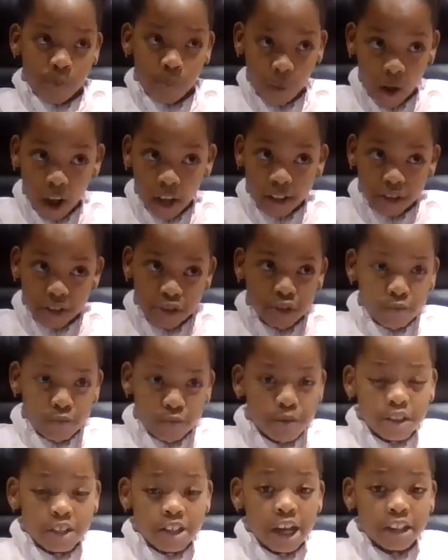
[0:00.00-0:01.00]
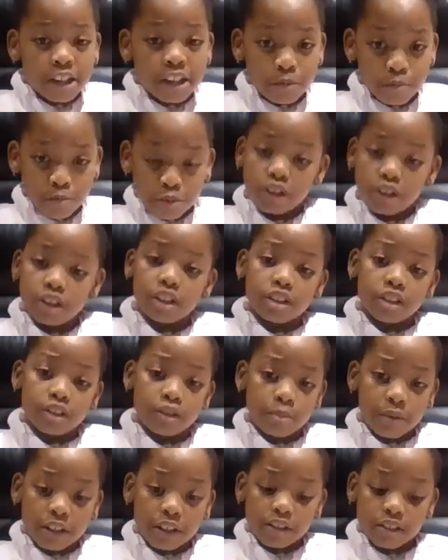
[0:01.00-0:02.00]
right to protect
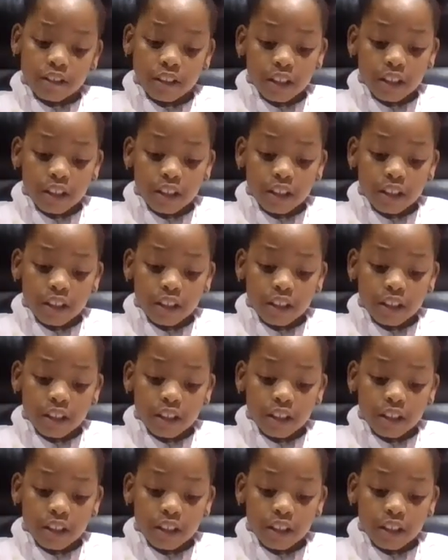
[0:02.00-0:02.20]
bullies, but